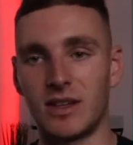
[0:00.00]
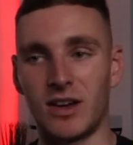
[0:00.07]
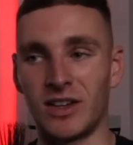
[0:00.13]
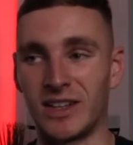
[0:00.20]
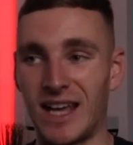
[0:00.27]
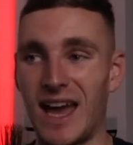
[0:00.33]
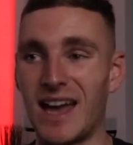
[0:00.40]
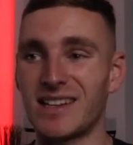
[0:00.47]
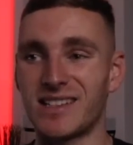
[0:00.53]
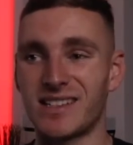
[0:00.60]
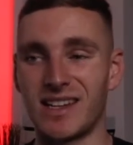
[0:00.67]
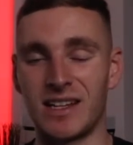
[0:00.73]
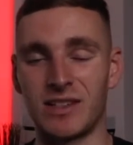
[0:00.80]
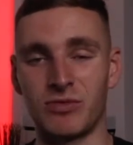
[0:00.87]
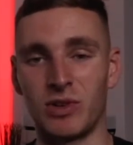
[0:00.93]
I
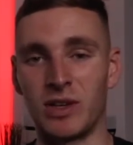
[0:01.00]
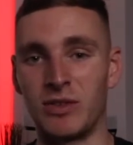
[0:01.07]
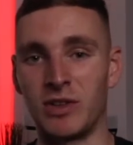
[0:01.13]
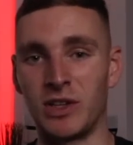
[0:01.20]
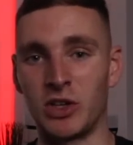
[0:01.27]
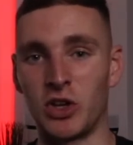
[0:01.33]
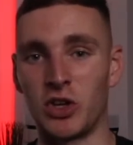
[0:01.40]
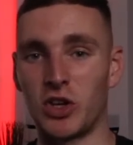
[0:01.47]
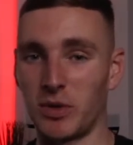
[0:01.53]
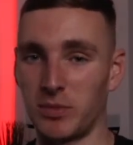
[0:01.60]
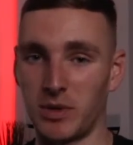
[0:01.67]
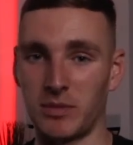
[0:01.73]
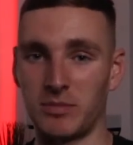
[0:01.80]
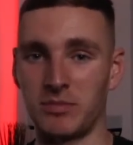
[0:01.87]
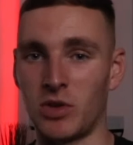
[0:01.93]
guess it's really, really good. I
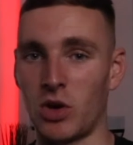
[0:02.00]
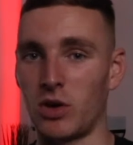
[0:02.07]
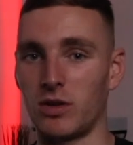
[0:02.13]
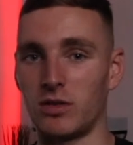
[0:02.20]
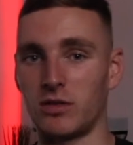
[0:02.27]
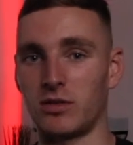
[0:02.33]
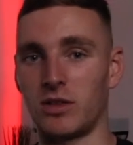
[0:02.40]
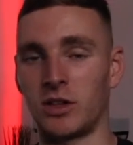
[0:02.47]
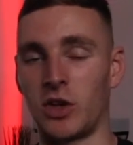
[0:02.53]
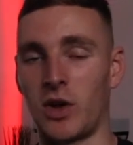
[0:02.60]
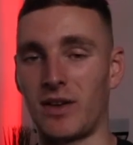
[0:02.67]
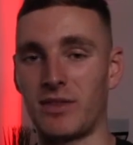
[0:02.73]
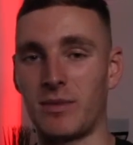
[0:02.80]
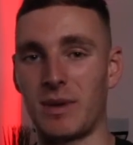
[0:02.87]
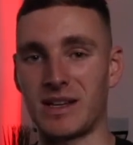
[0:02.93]
don't
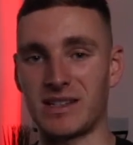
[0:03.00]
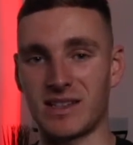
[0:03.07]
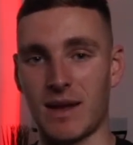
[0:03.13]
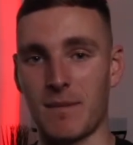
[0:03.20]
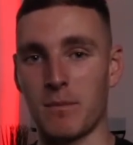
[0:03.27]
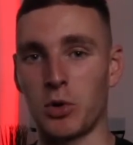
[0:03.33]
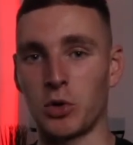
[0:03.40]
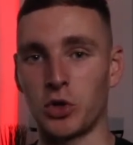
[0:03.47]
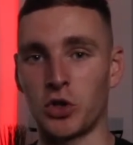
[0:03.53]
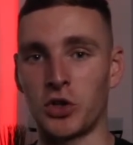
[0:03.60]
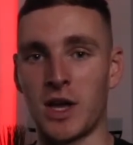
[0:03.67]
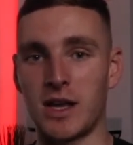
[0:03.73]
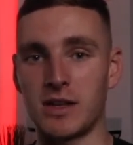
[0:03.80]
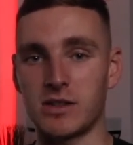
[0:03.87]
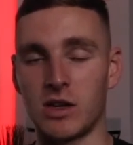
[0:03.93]
have the best standpoint on
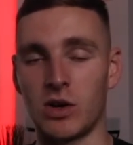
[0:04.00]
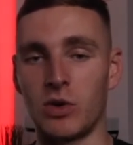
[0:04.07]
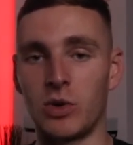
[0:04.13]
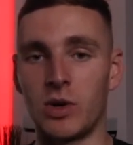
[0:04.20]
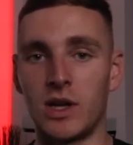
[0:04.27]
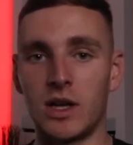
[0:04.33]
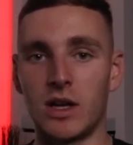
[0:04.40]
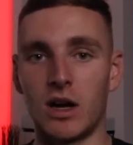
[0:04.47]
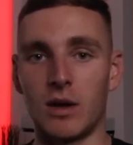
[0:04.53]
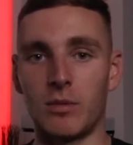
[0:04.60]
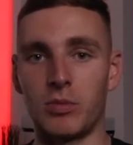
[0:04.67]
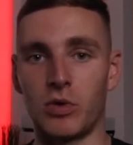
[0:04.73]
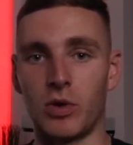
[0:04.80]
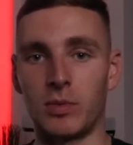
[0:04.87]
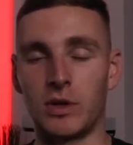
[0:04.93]
that, so
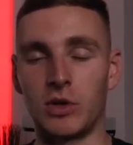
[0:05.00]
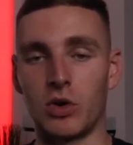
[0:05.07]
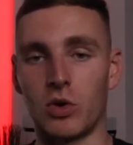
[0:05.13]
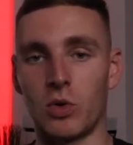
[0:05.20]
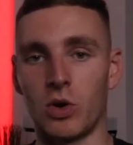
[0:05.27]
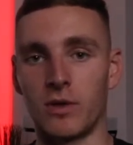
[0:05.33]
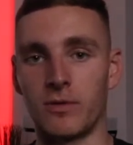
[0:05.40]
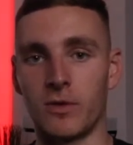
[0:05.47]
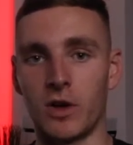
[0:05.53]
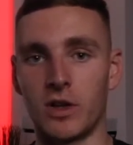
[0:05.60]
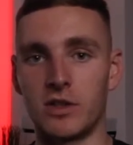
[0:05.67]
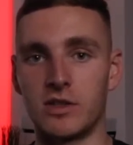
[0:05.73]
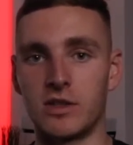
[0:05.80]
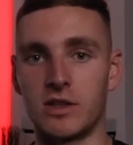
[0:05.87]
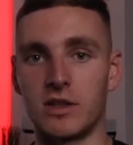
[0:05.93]
I'm probably not
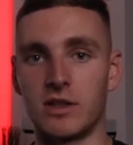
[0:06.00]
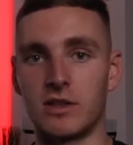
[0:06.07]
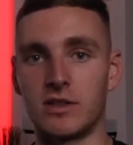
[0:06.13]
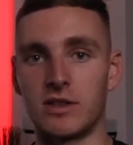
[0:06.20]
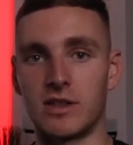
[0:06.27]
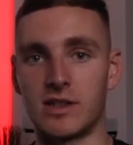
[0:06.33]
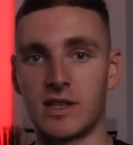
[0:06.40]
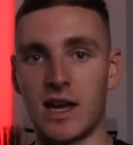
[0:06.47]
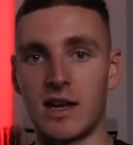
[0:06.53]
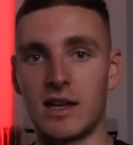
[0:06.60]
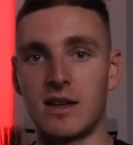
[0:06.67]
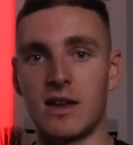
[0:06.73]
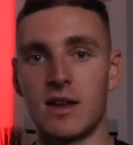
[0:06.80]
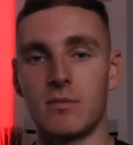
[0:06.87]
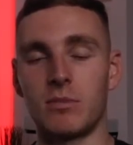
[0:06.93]
qualified to
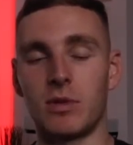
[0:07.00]
say.